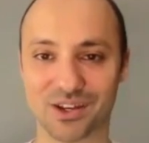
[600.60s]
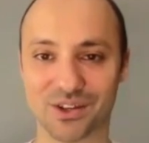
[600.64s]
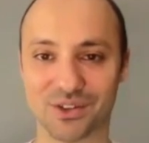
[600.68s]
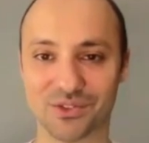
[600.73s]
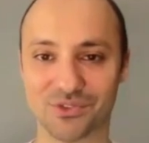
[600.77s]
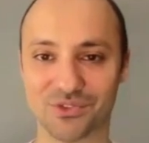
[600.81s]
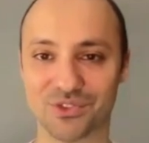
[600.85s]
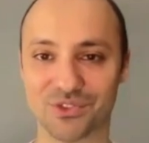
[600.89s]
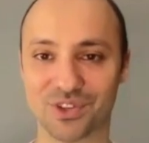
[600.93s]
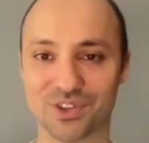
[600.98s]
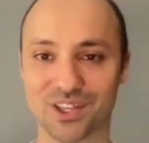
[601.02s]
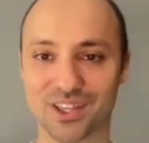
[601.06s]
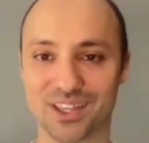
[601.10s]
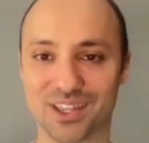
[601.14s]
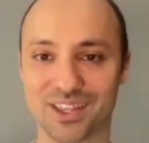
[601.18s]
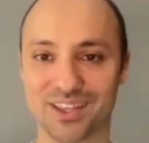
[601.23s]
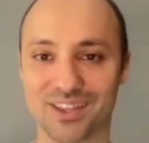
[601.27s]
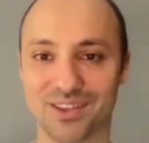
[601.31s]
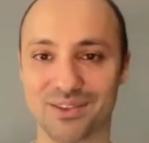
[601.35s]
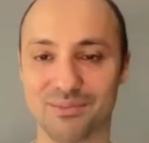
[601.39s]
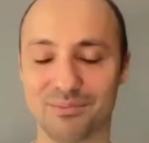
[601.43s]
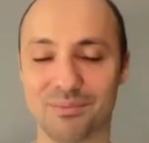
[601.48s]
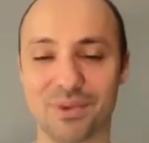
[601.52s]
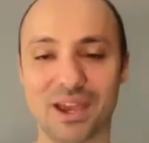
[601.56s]
of
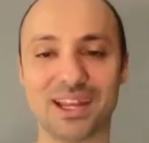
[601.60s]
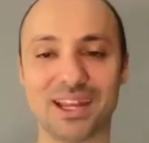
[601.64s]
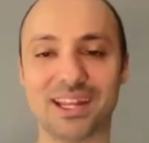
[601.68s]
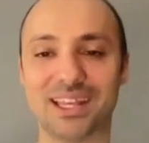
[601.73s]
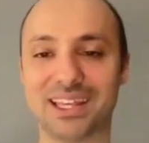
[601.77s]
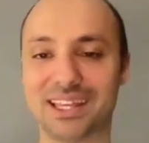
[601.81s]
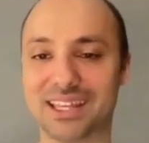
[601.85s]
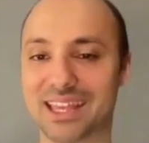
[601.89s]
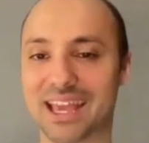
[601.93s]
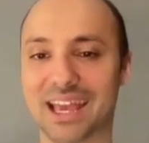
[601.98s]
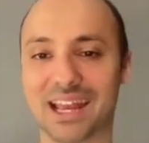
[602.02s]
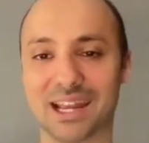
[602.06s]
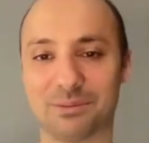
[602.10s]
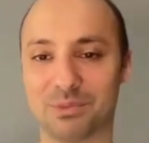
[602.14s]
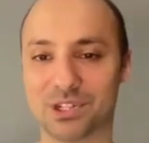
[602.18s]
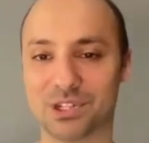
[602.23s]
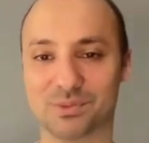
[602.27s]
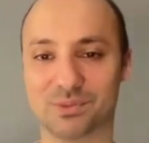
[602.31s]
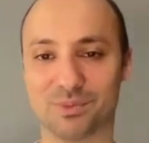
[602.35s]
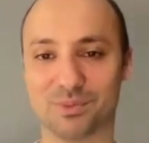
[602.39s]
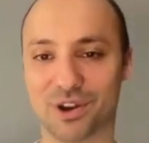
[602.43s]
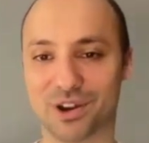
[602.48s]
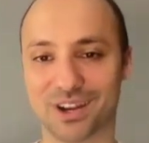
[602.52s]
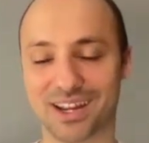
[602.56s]
many
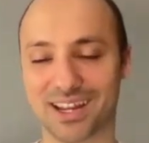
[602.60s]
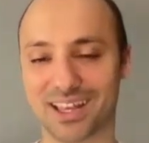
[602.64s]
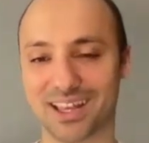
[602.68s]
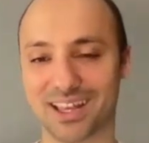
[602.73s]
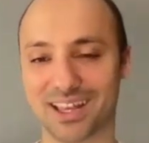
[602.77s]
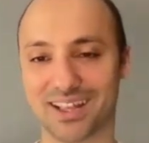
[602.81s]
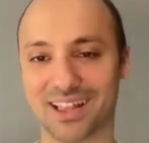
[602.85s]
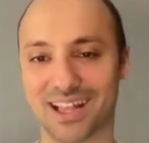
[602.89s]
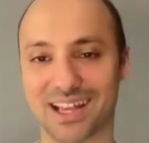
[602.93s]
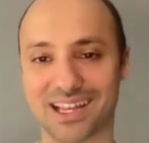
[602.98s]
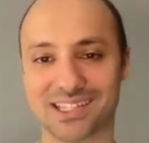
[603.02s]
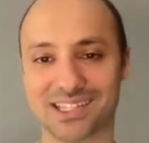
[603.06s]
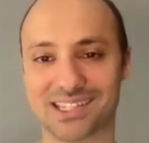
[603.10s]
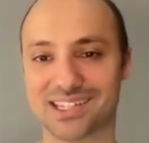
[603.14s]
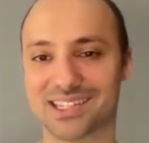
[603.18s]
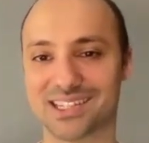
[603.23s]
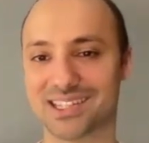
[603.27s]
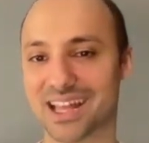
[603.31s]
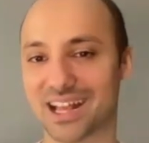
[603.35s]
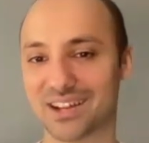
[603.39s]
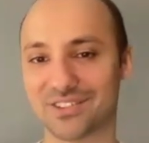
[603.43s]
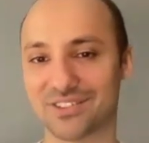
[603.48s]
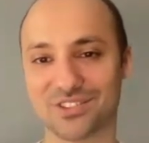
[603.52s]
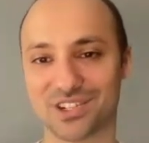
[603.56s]
cannabis marketing
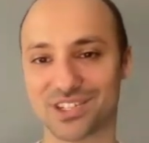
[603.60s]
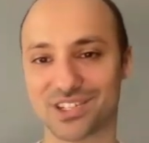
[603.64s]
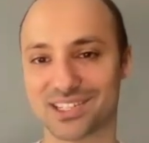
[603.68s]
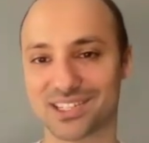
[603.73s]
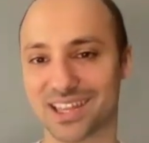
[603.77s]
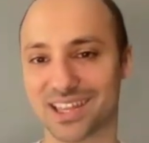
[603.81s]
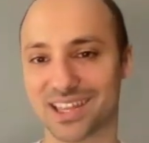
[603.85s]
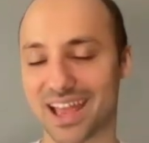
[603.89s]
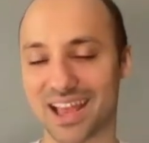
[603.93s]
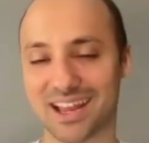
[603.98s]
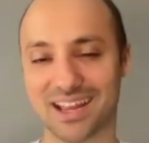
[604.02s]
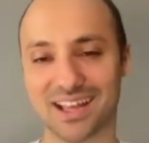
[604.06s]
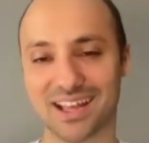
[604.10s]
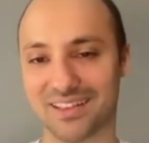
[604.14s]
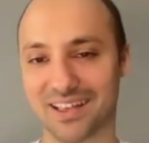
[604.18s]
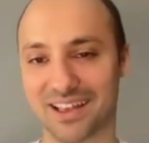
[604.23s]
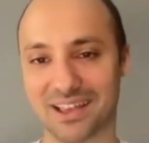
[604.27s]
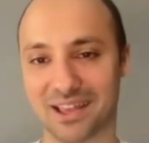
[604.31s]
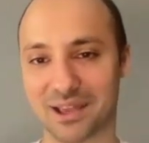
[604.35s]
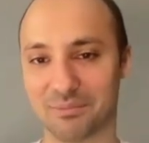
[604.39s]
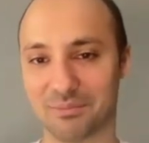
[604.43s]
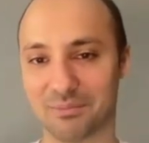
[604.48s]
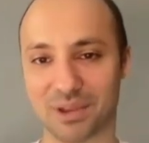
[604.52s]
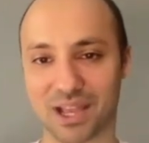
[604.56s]
classes, not just at
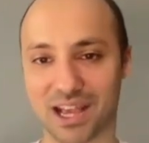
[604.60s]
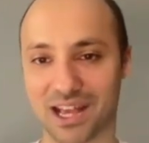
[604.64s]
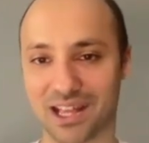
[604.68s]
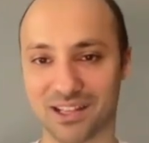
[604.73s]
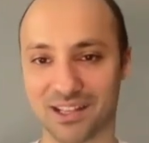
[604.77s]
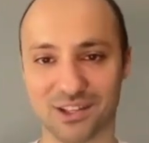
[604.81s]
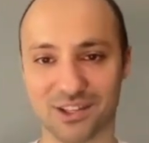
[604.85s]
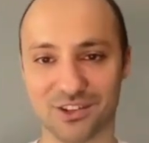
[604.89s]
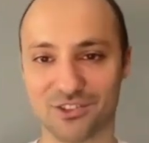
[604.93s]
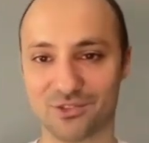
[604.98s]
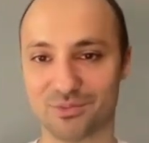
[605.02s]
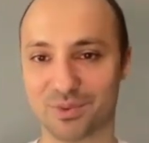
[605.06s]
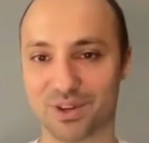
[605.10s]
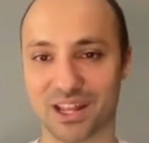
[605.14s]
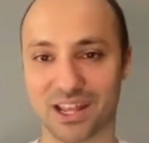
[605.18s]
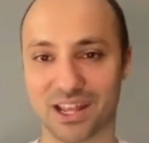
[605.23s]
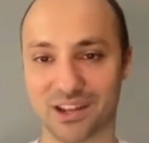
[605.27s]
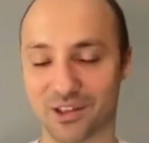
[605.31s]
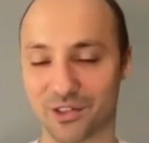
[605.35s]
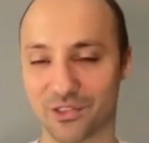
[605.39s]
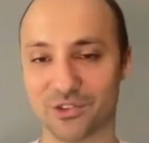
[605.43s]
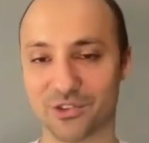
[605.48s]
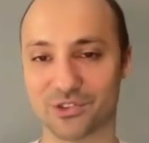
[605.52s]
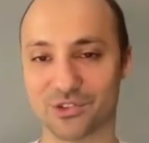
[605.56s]
LIM College, but
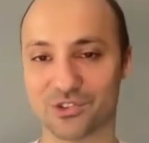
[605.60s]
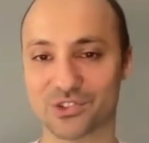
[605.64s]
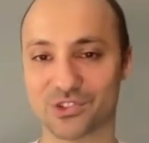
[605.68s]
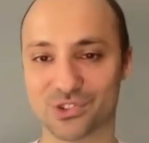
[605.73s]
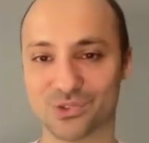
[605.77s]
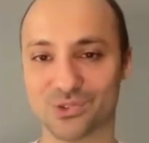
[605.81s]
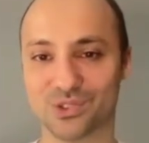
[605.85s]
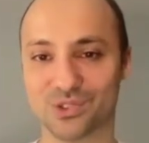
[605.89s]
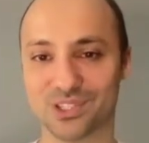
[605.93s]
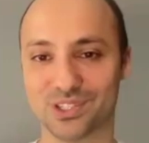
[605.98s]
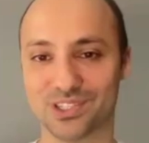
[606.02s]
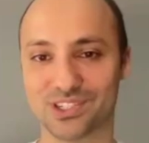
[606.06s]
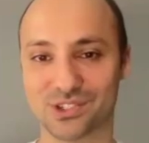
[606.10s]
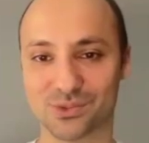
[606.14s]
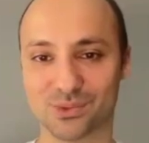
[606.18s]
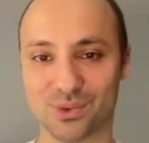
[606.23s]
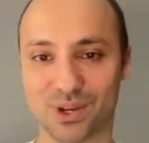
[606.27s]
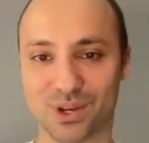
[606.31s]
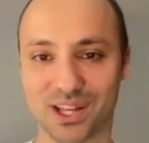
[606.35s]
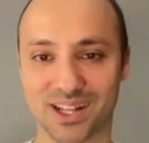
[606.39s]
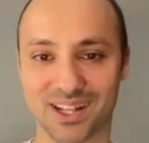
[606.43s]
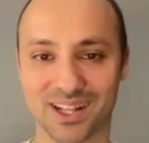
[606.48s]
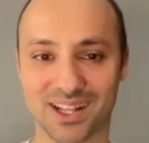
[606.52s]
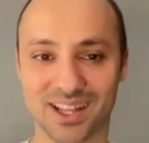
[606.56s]
at other schools as
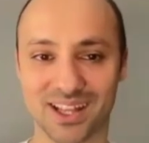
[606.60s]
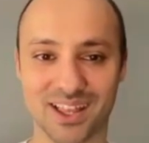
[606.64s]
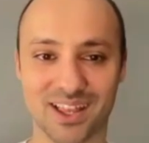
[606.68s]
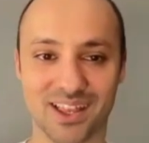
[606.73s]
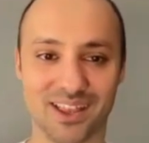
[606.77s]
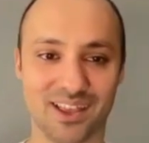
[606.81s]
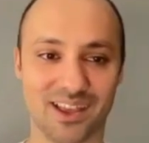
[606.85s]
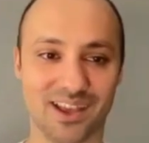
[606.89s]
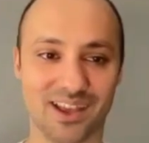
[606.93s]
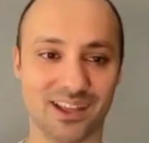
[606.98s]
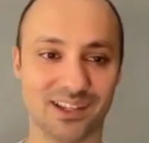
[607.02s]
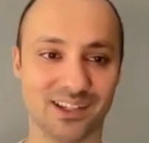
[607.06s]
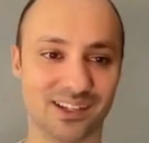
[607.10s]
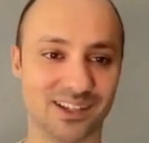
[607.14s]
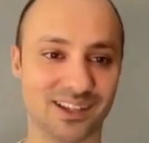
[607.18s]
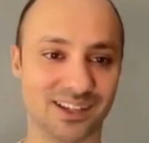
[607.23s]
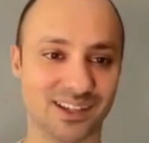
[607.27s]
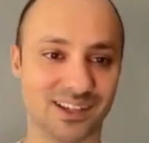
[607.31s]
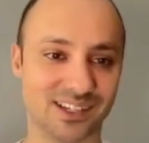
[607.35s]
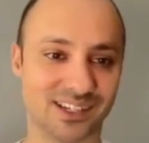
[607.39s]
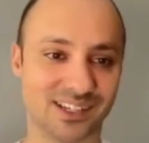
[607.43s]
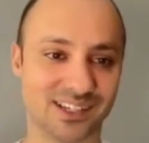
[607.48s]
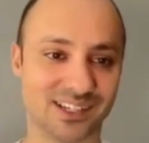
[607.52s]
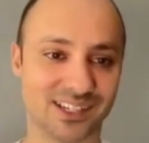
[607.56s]
well, and
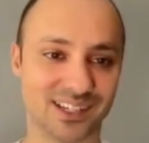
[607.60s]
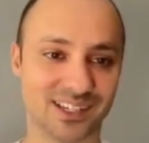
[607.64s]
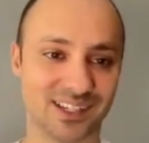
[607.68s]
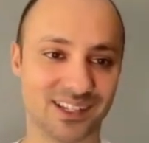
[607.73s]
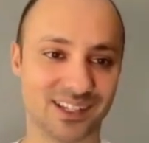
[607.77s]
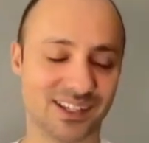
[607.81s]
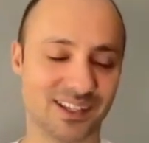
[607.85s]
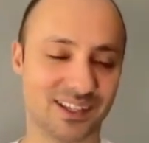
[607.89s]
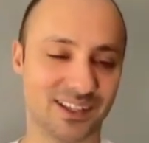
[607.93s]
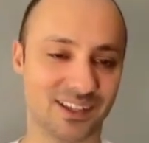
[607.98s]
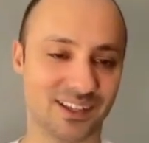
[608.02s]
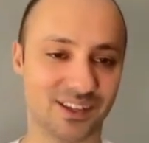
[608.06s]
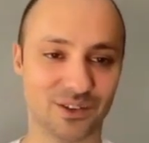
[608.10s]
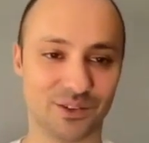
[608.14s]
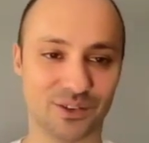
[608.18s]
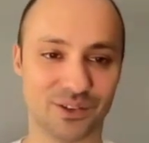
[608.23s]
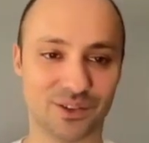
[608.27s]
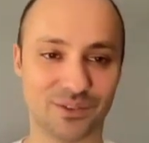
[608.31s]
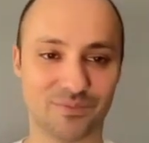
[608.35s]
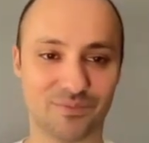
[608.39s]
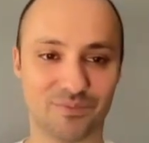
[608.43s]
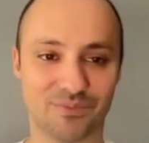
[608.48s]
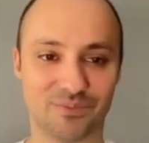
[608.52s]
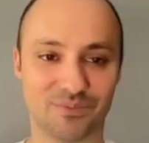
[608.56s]
is, you know,
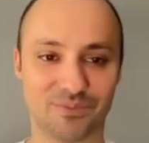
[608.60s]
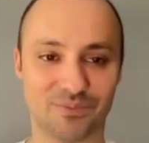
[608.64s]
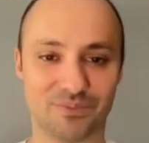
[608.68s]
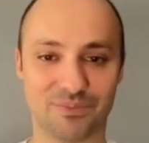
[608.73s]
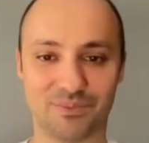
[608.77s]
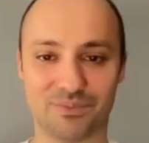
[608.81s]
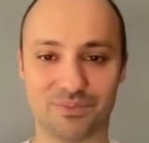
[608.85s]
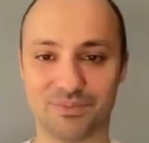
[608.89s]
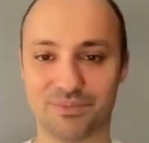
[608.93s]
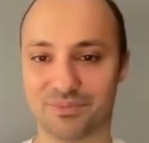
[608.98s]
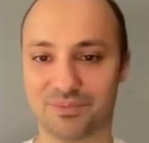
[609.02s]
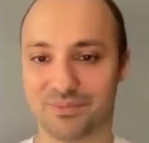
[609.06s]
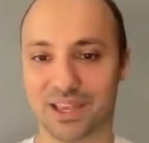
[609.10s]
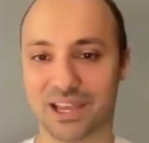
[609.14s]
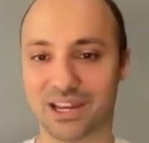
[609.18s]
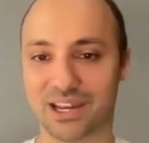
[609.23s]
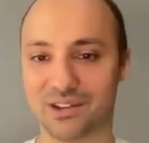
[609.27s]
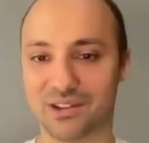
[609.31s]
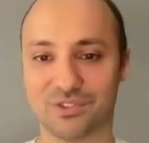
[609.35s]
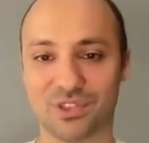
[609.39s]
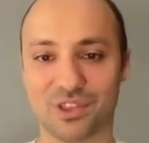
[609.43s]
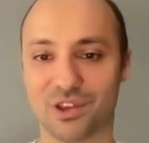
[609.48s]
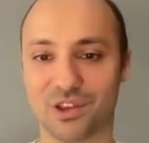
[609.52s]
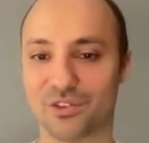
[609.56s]

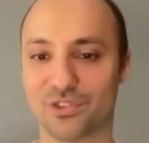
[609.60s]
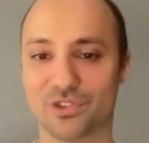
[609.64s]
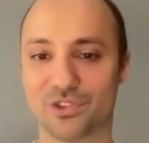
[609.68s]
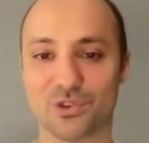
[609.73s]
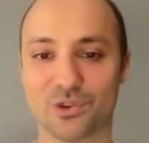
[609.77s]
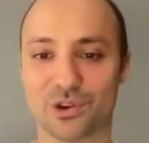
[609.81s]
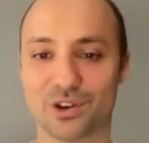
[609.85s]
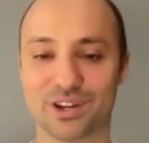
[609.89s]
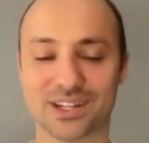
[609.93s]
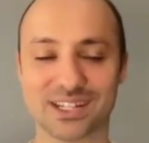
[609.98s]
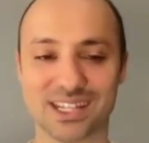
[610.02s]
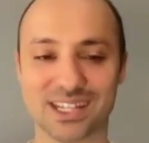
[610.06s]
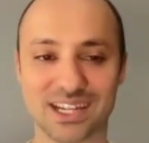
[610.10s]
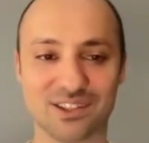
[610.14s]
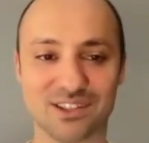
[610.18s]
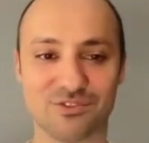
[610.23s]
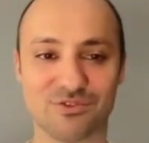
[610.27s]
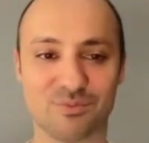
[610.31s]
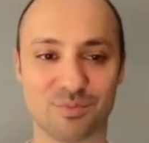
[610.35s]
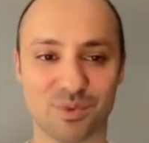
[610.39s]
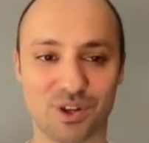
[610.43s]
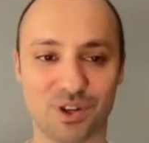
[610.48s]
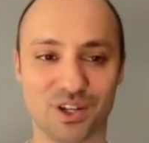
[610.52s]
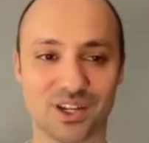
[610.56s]
kind of the
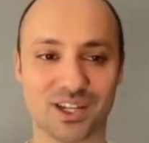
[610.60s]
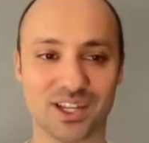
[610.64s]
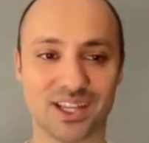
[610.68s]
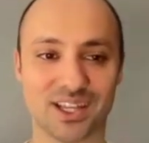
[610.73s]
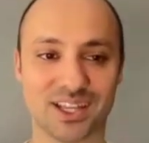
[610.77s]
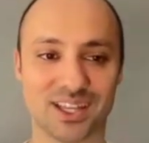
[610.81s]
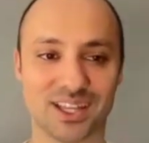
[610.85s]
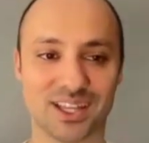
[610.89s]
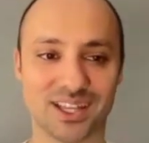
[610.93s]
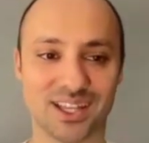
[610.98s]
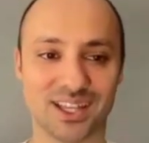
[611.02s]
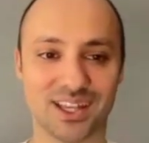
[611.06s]
authoritative book